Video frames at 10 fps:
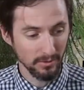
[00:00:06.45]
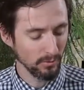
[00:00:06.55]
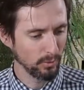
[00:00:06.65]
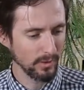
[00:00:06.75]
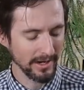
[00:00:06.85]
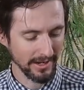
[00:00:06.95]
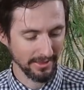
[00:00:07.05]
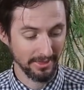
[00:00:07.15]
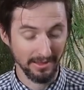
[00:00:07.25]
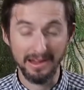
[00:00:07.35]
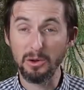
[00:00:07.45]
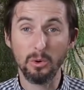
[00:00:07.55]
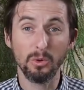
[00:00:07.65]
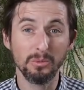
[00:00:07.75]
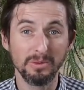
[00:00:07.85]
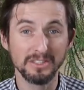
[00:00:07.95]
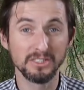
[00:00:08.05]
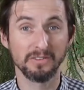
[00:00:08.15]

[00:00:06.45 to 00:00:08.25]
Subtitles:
with a whole bunch